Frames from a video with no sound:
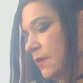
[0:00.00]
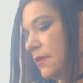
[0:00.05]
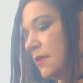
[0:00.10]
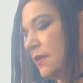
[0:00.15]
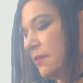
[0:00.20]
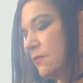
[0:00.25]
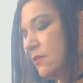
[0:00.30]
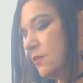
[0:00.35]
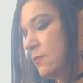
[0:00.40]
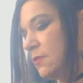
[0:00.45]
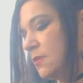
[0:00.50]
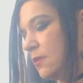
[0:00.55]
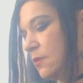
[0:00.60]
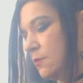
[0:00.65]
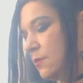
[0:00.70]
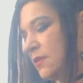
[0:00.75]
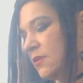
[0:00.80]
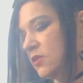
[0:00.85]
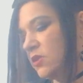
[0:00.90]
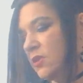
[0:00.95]
Now doing the
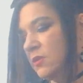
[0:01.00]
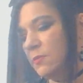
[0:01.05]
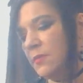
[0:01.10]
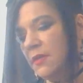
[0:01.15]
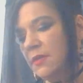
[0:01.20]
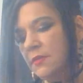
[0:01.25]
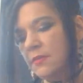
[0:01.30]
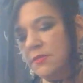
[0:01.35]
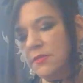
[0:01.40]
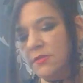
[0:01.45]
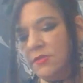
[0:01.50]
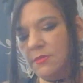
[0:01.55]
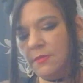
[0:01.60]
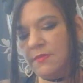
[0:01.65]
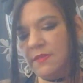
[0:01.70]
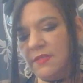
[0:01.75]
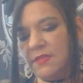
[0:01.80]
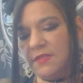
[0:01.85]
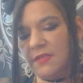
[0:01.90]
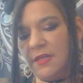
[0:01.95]
witchy ones,
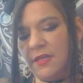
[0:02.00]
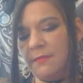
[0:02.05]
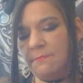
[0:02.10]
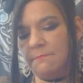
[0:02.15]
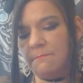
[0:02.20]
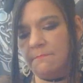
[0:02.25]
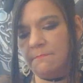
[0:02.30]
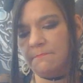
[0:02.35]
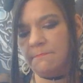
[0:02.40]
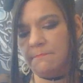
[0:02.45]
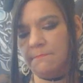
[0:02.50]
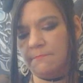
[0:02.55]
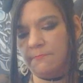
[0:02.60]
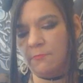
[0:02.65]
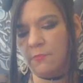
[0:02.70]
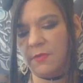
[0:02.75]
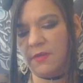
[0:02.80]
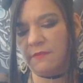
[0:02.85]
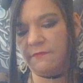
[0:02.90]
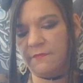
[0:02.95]
doing the same.
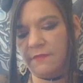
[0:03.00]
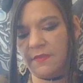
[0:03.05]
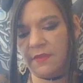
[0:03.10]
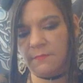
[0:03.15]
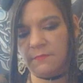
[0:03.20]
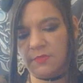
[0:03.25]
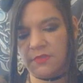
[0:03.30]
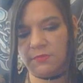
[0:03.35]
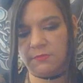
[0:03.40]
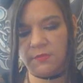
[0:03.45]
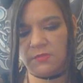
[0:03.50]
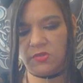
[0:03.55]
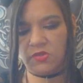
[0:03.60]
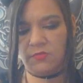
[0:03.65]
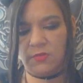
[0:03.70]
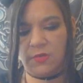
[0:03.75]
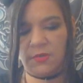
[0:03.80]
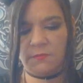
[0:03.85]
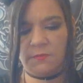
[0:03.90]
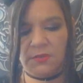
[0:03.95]
Wait for them to
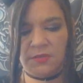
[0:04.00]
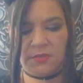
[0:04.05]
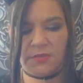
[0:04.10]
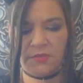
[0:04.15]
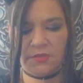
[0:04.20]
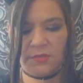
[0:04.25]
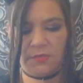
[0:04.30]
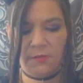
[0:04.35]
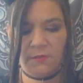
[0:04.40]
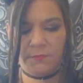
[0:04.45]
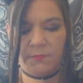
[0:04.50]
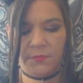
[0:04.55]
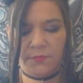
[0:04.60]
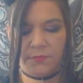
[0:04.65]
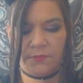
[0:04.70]
instruct me to stop.